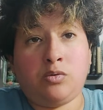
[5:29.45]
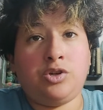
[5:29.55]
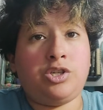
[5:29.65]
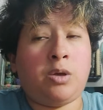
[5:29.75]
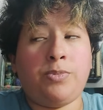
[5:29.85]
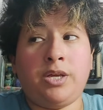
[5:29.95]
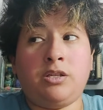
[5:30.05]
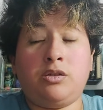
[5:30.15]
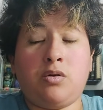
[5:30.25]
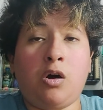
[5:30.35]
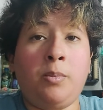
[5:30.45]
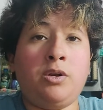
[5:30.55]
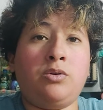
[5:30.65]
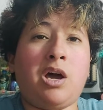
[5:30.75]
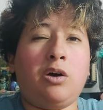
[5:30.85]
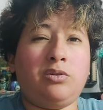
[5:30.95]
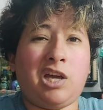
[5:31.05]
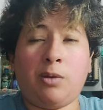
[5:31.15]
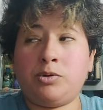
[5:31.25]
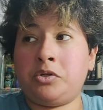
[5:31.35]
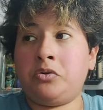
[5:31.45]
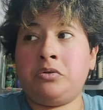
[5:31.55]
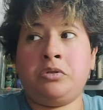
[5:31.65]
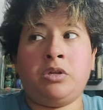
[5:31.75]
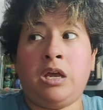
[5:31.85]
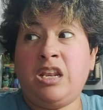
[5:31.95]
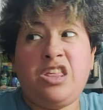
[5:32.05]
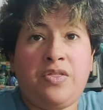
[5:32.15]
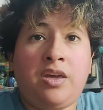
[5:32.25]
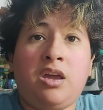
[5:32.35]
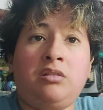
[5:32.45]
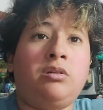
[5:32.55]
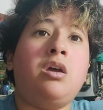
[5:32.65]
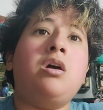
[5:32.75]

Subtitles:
or something to comment on how to caption, anything,